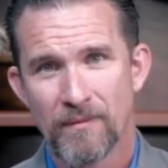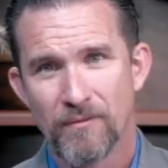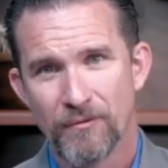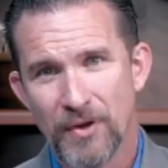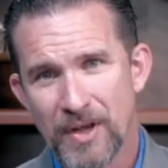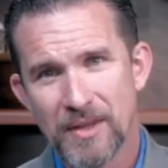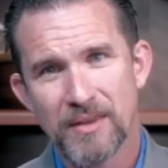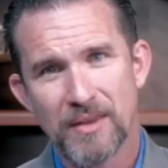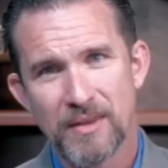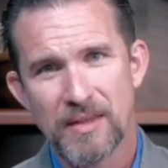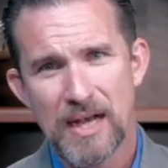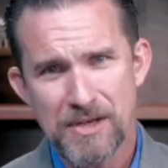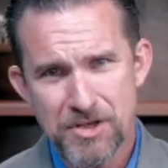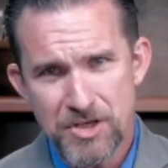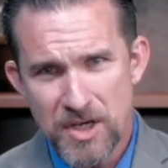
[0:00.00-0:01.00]
Friend,
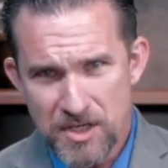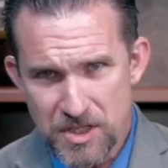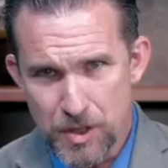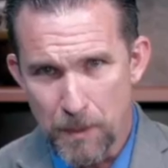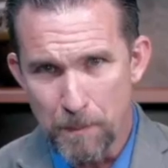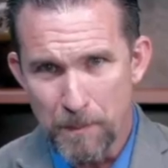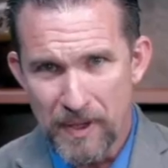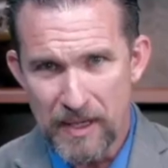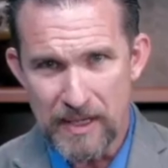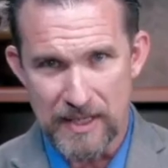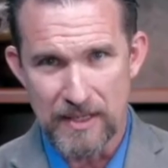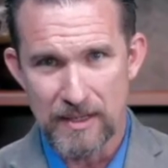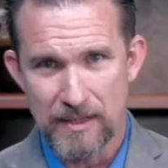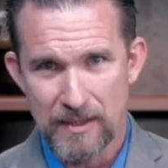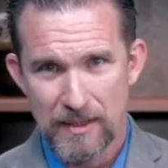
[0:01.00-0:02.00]
that's just a
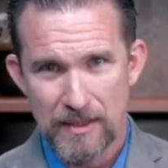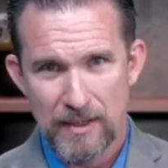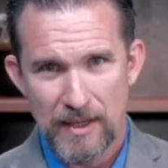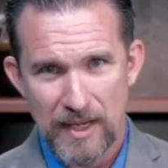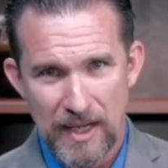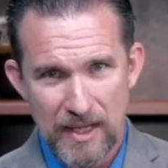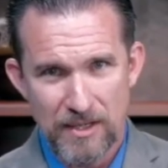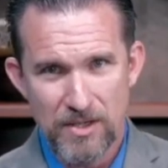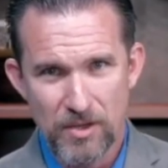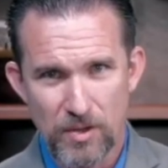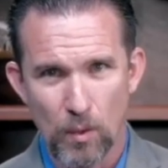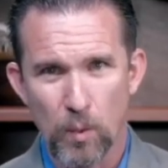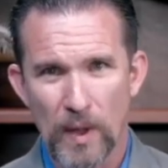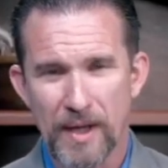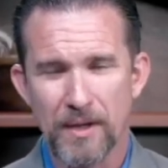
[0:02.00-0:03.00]
peek into
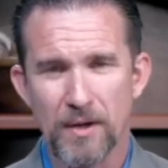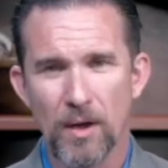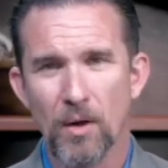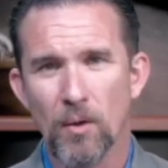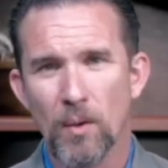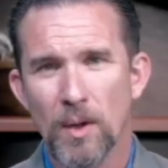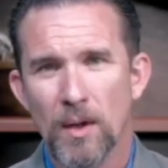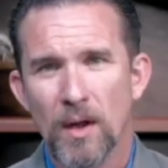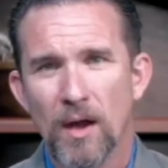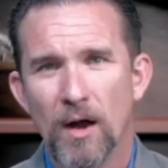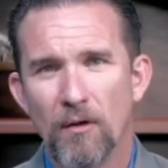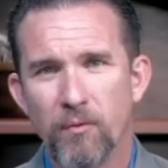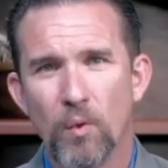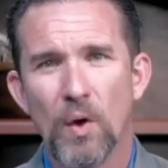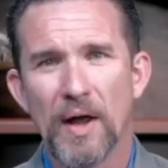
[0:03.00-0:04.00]
the window
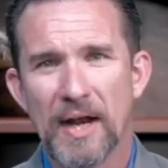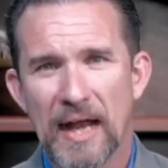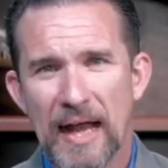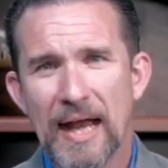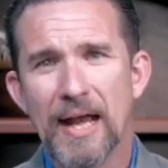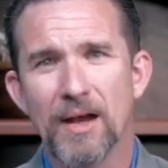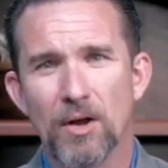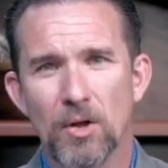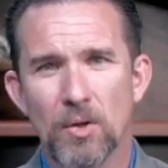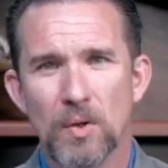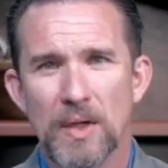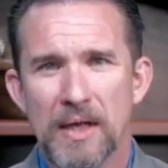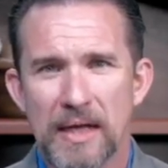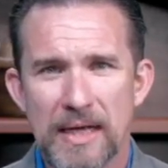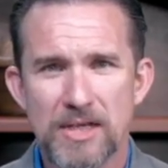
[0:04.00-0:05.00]
of what hell
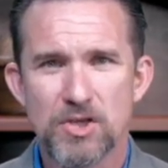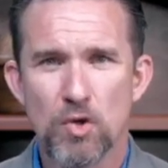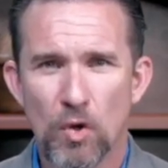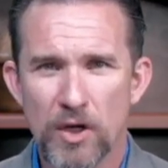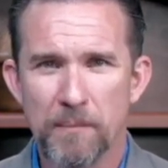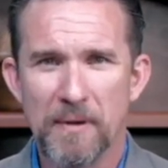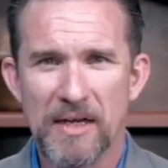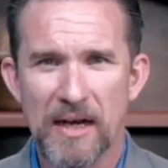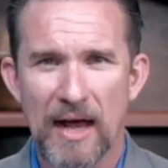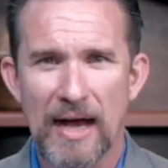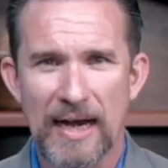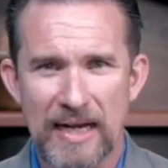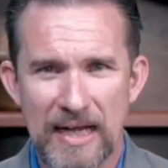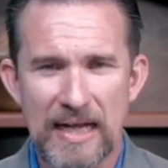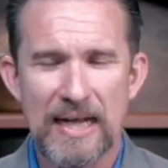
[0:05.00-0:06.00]
is going to be
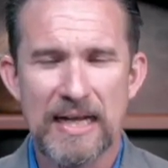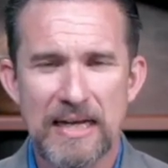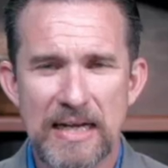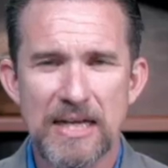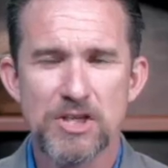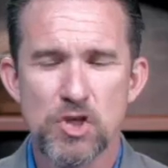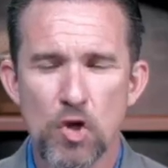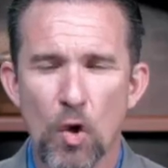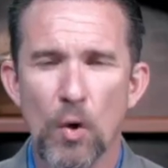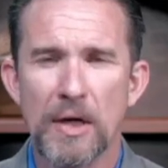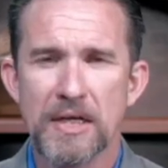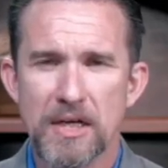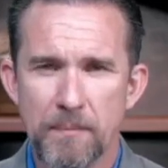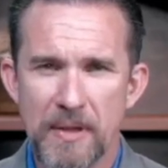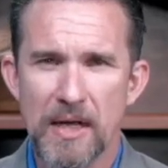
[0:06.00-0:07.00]
like. It is
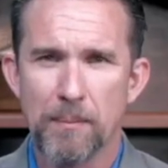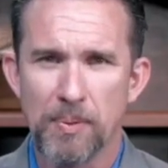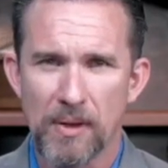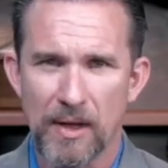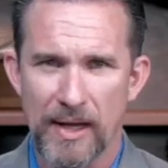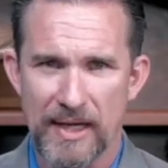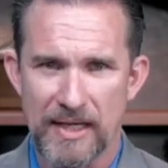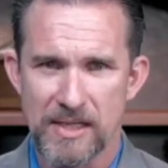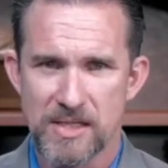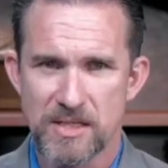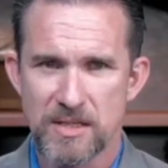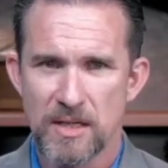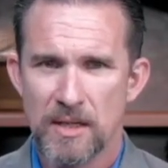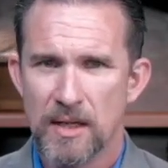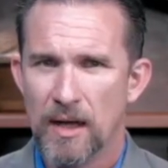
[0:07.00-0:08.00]
going to be a
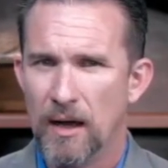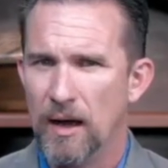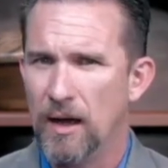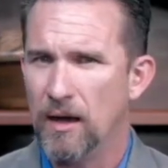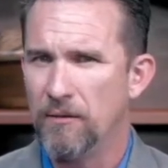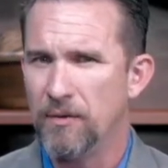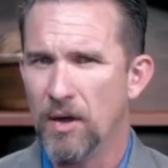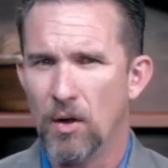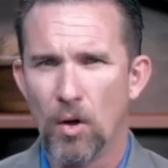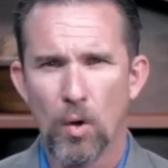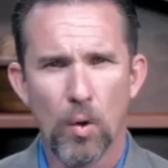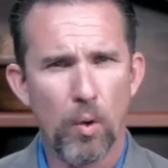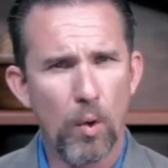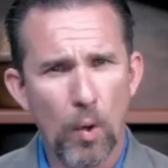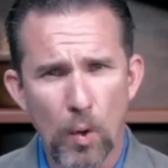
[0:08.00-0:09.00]
place of
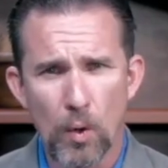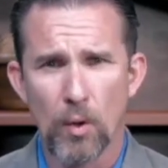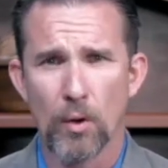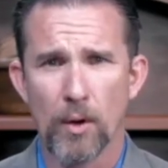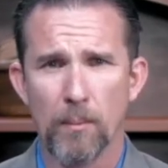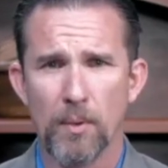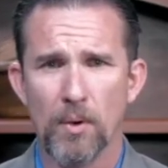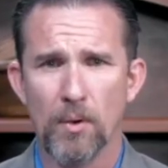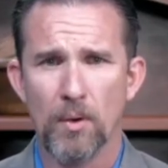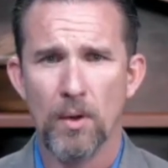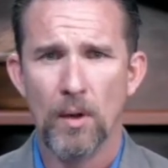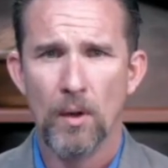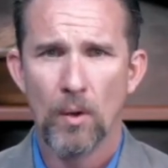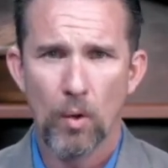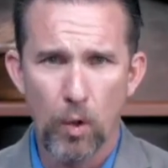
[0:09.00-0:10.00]
horrible,
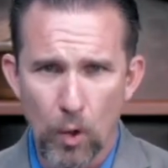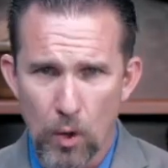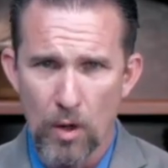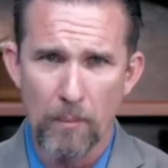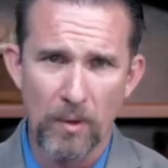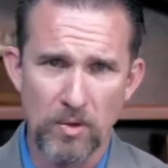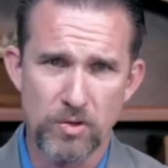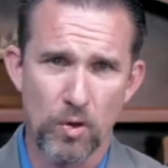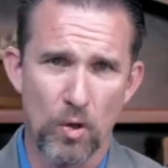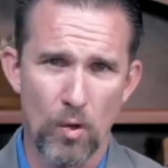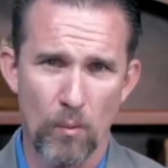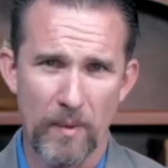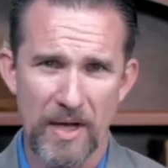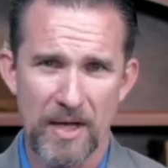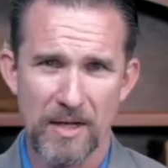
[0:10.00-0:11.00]
horrible
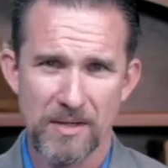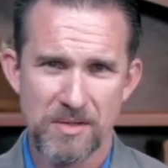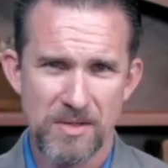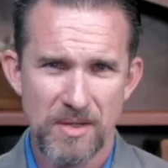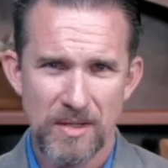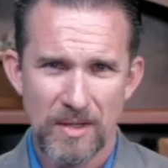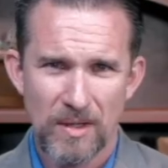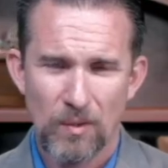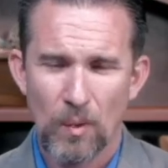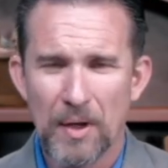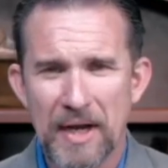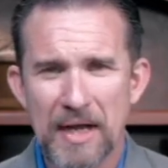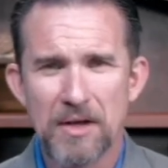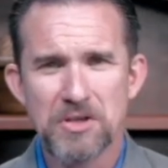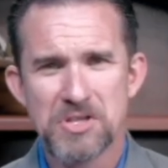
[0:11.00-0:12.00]
torment.
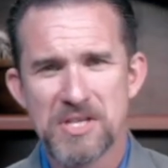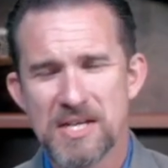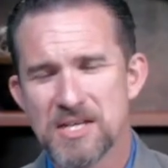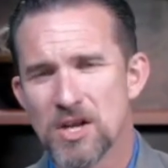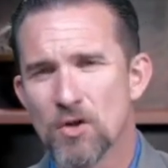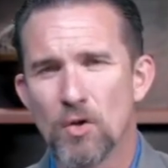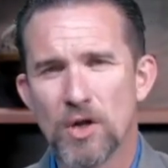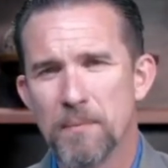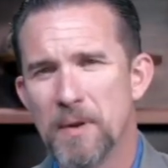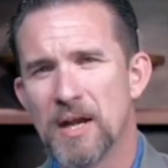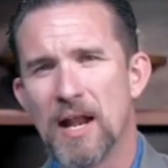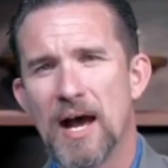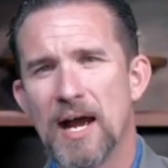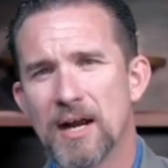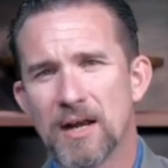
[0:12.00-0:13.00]
What else is it going to be
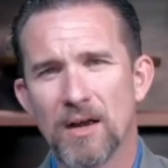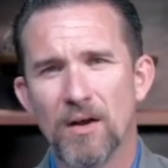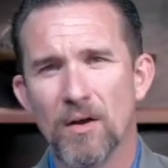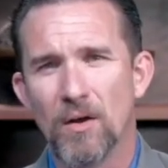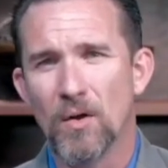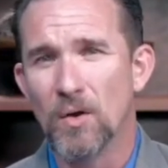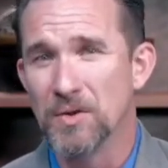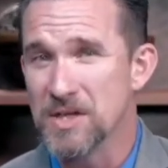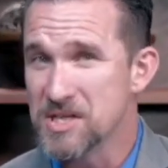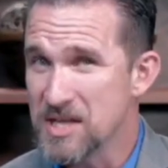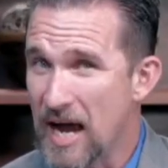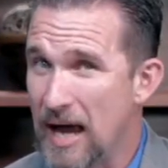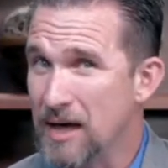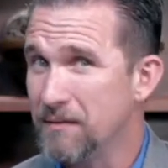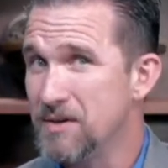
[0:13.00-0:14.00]
like on the
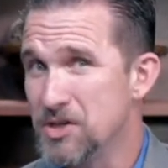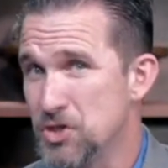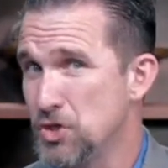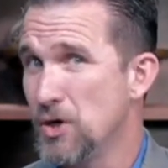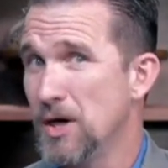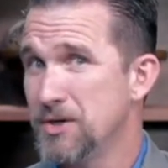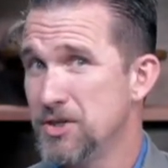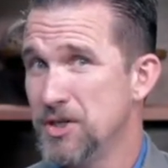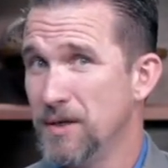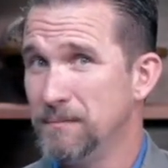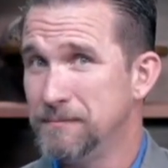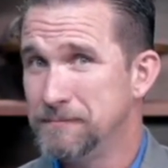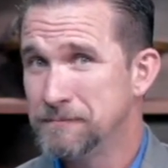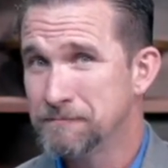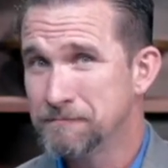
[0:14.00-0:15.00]
side of destruction?